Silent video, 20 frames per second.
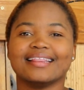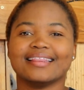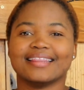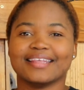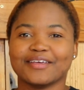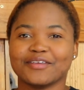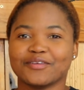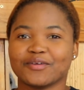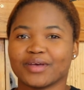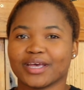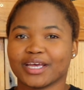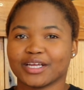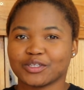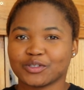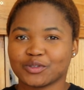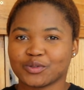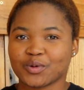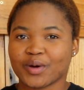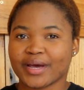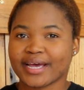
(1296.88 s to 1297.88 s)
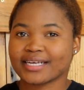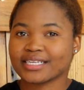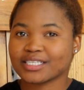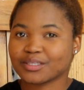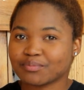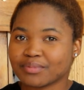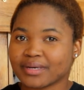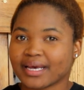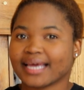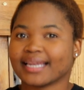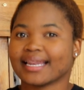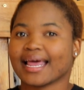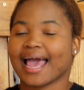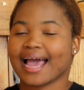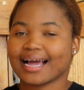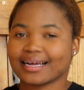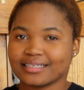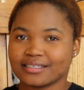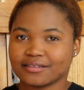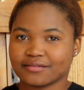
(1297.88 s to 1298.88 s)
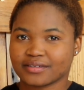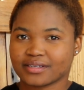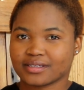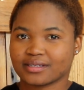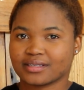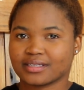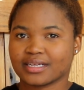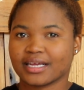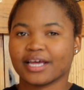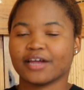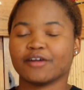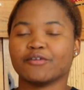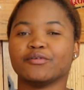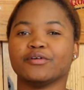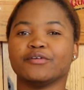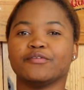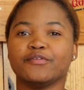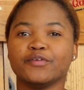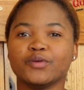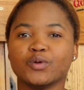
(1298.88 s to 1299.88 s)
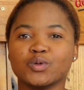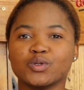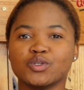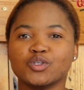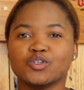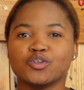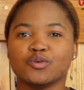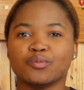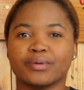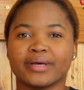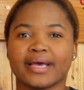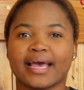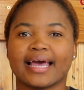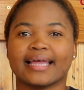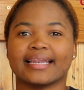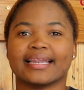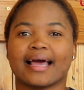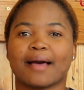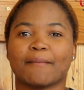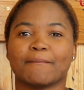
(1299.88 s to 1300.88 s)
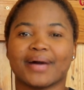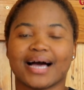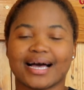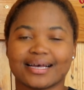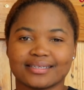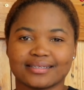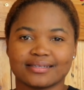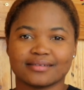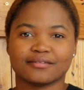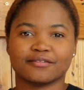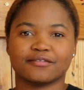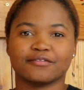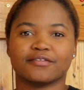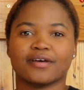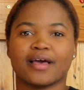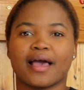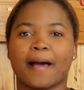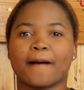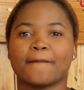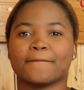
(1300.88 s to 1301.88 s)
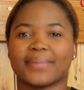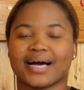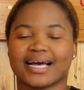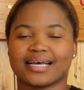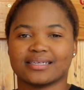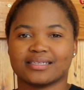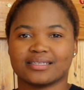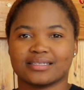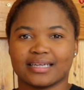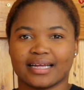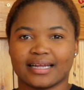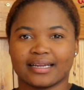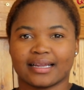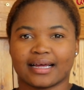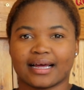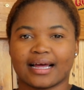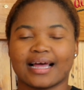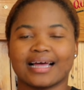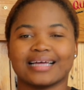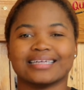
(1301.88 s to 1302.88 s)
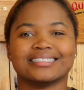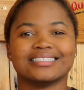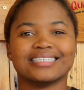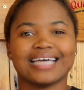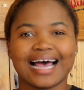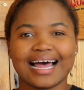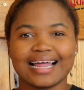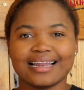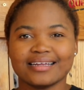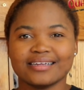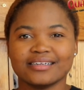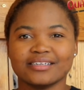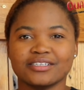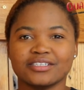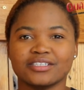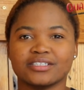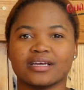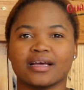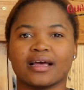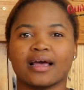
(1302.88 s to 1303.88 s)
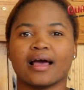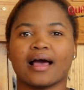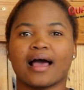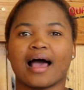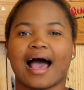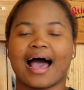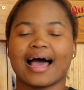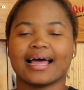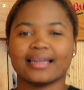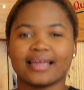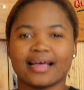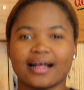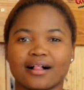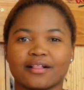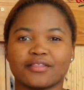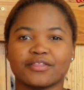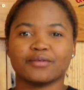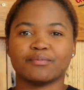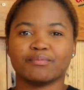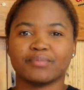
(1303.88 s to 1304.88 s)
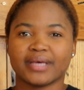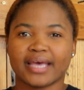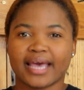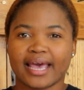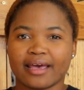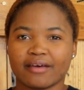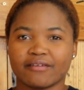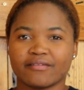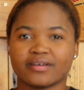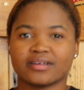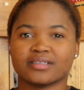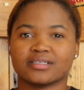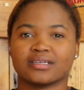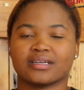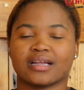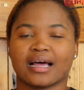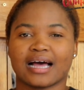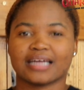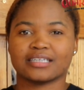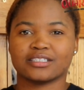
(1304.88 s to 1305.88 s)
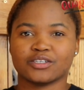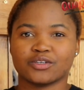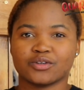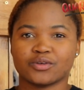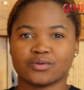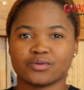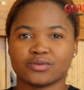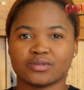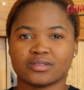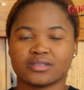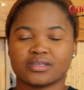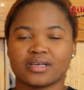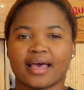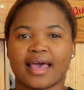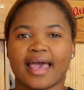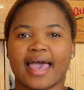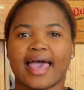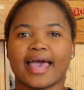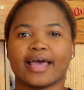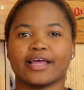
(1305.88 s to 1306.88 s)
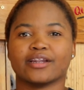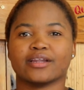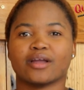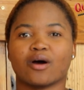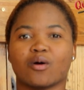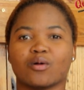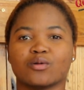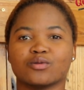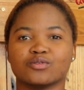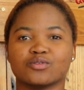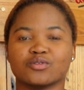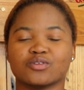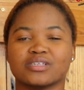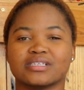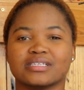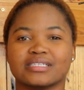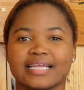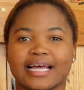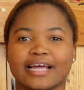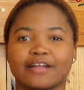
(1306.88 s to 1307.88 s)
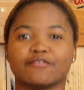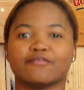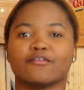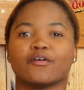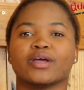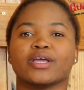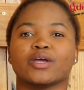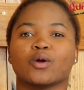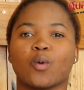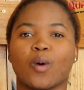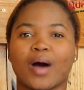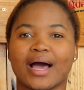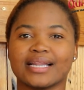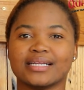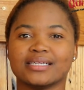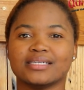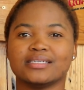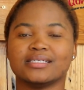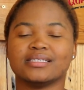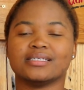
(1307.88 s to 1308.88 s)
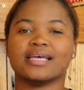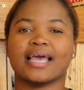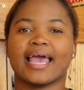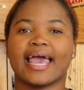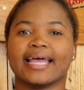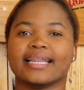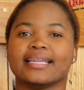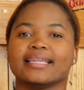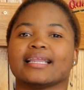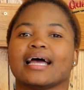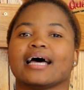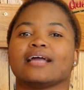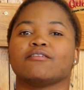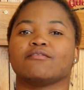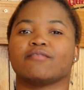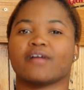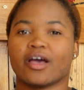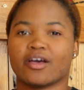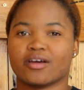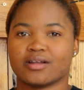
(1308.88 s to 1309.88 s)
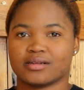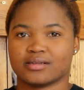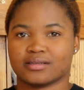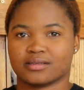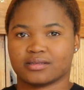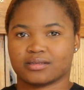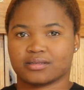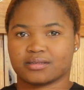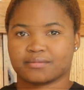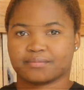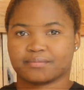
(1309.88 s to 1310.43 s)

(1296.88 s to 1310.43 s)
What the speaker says: thing you can do is be an activist. Refuse to be a passive bystander. Challenge unhealthy behaviors and attitudes, and also stand for equality and non-violence.